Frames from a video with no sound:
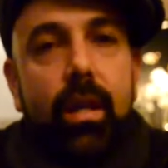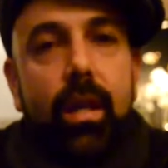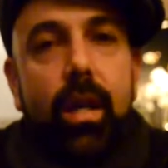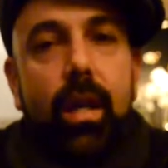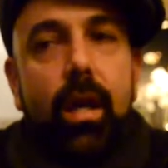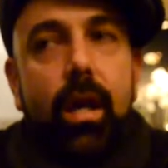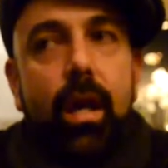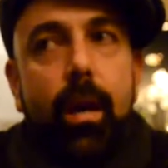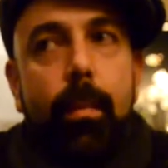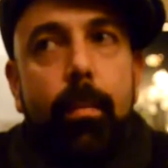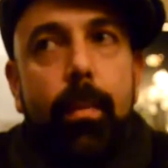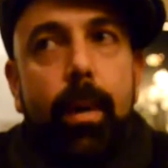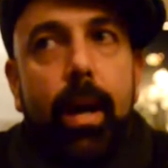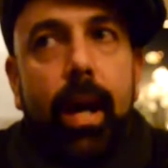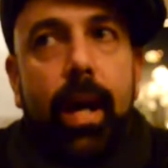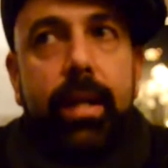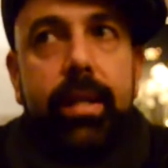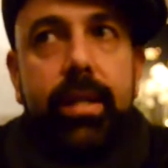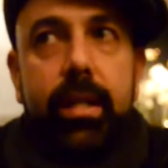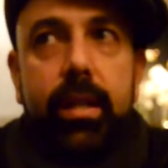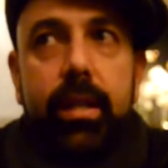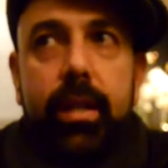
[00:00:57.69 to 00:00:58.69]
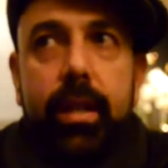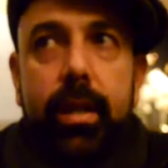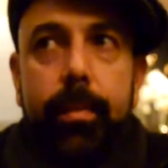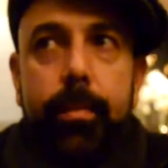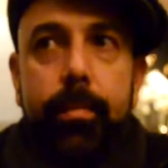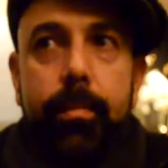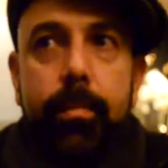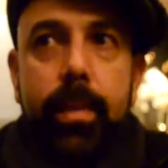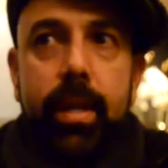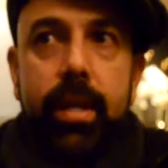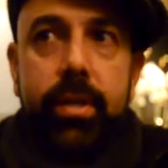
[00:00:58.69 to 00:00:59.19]
I did a
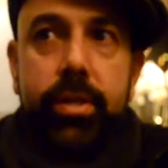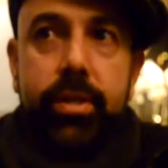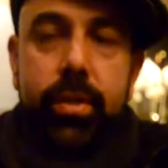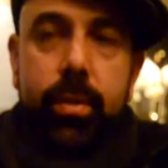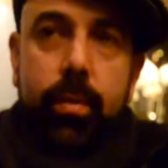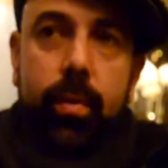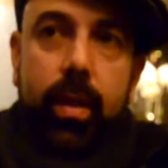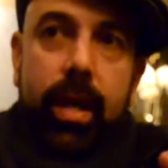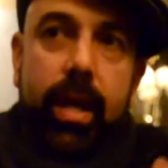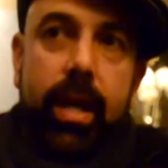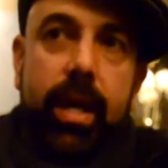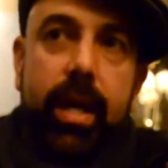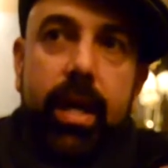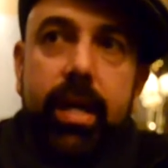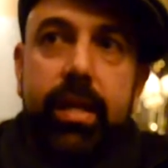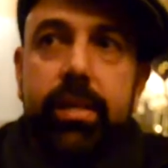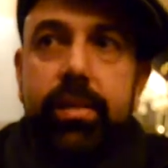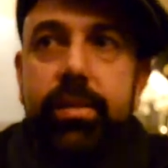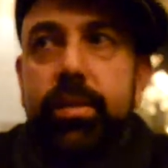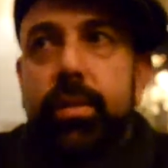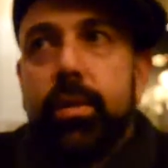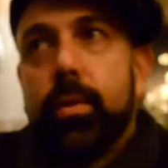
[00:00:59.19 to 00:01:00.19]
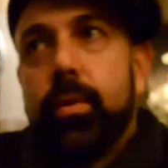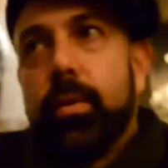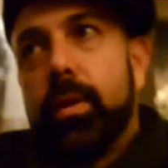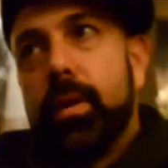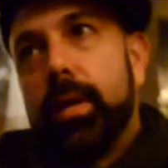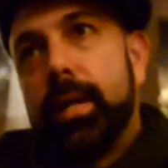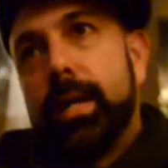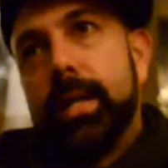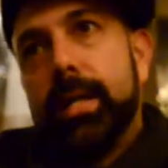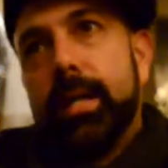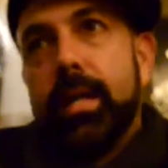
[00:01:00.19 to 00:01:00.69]
miniaturized
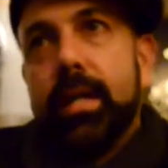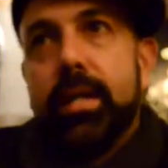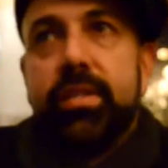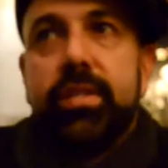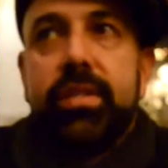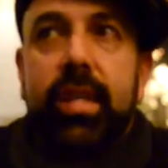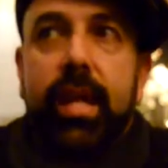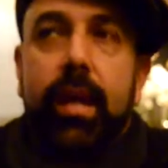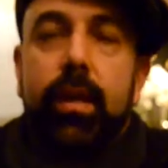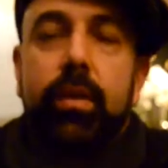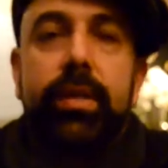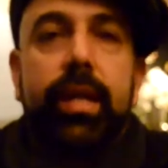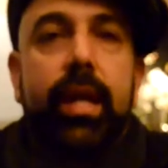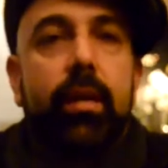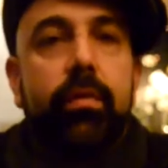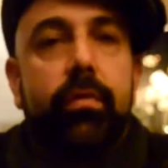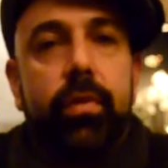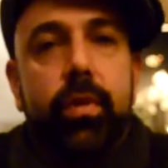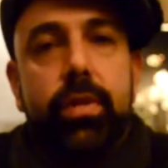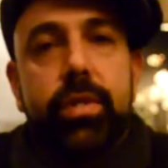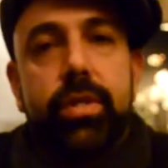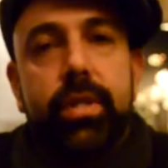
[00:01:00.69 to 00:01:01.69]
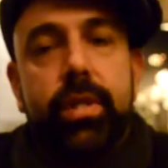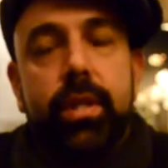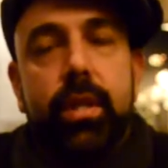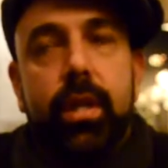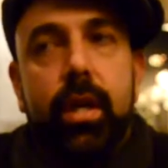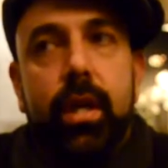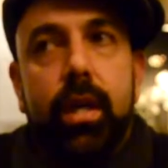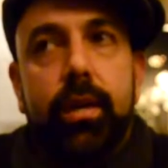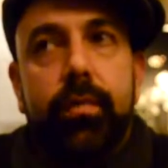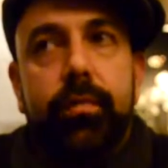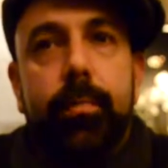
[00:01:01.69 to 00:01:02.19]
or a scaled down version
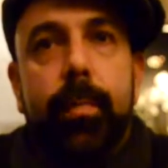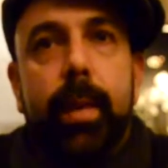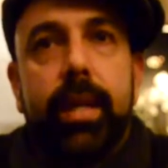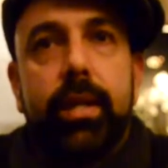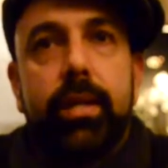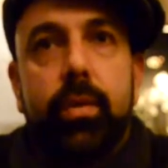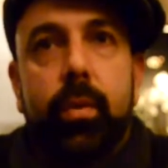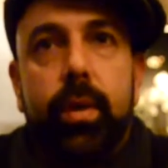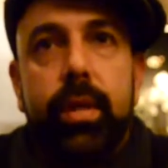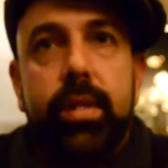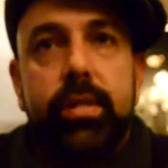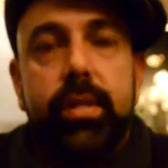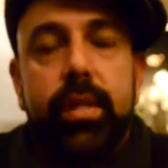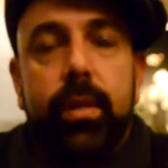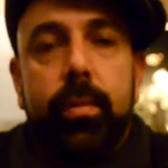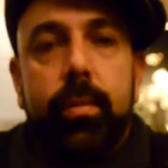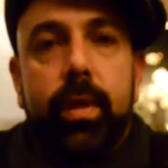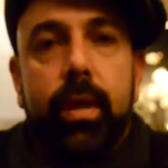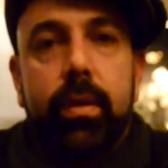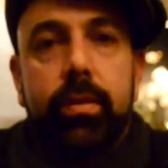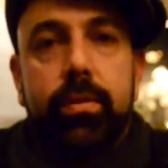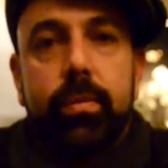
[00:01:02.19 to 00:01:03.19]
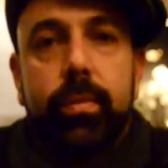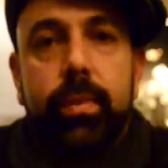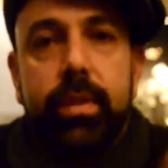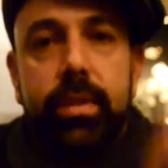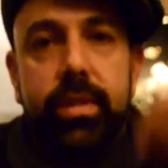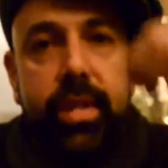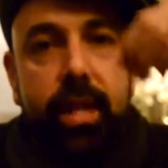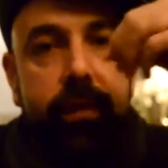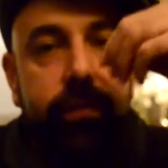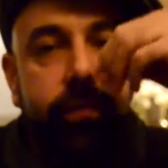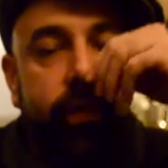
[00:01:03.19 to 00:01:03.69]
of my toy set when I was with
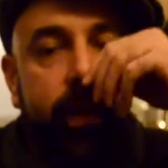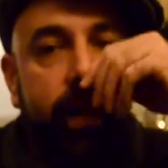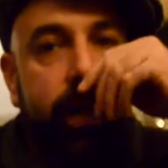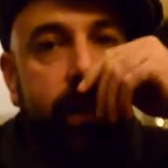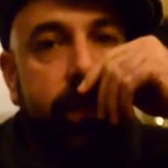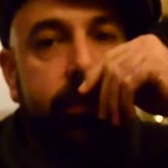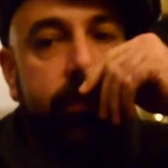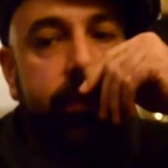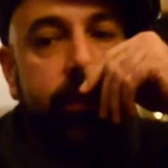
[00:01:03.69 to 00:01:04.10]
J5,